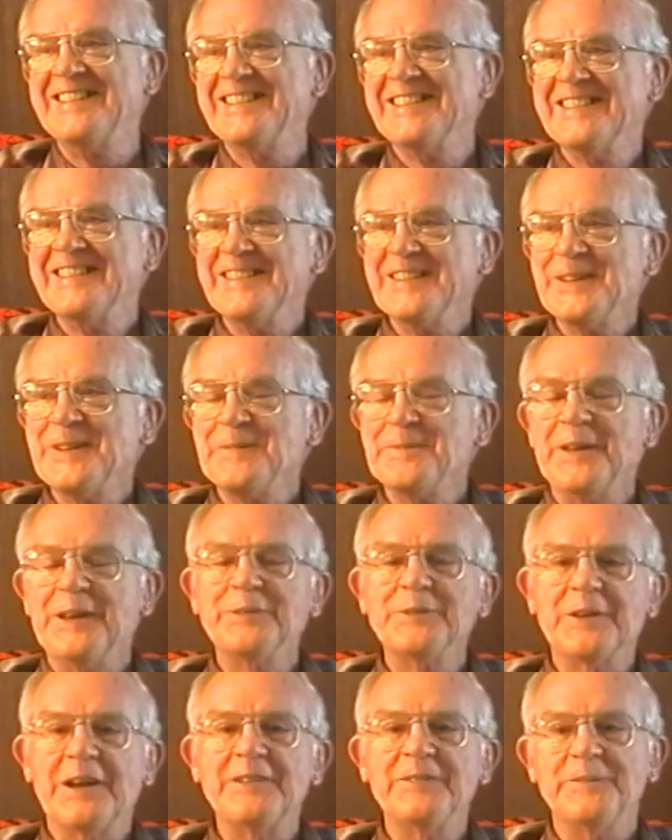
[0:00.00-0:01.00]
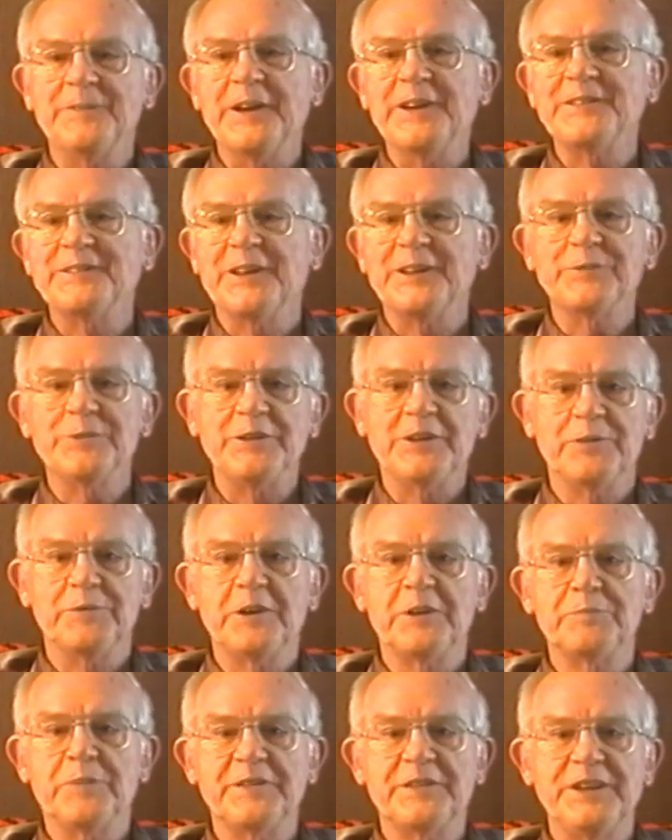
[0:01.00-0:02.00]
So that was, I,
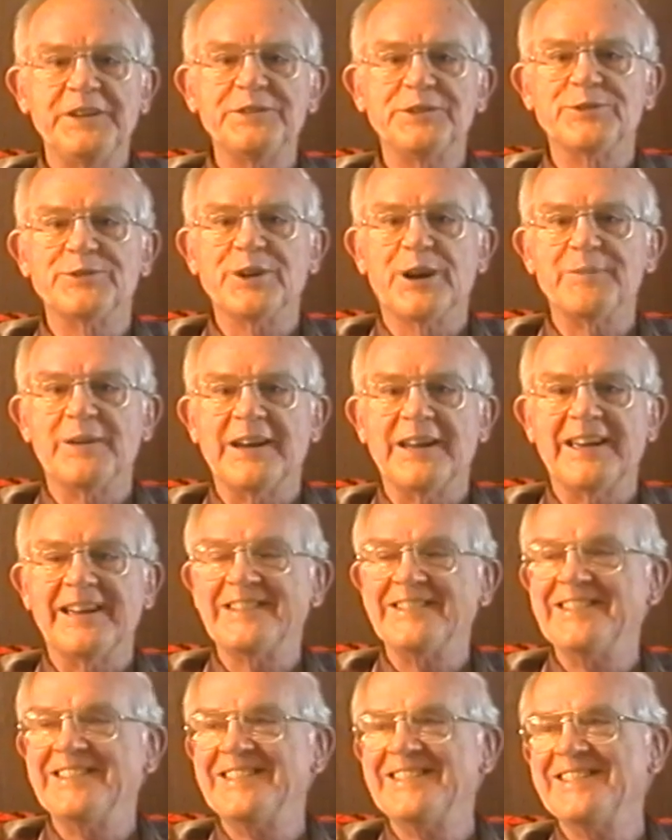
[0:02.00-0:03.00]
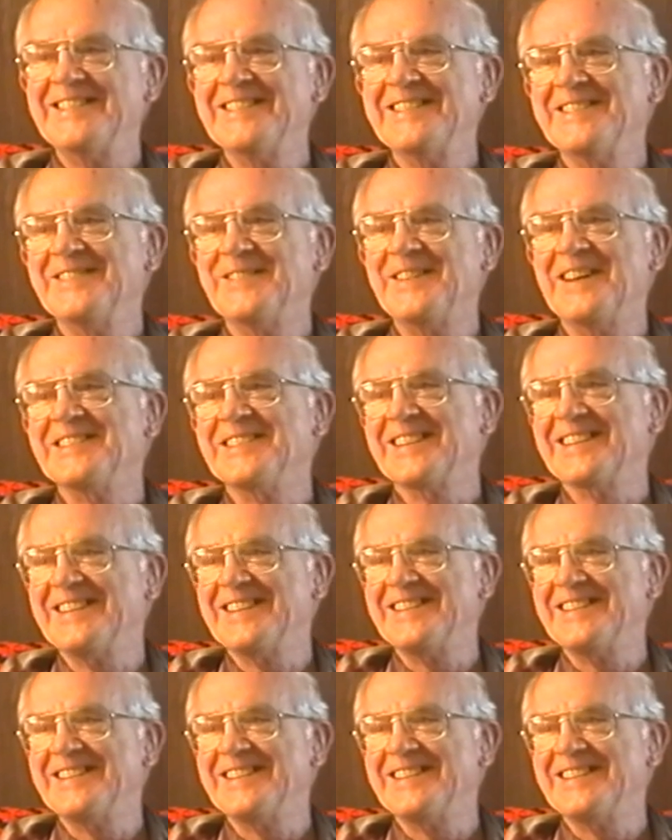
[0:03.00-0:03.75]
that's, what, that's the easiest job I had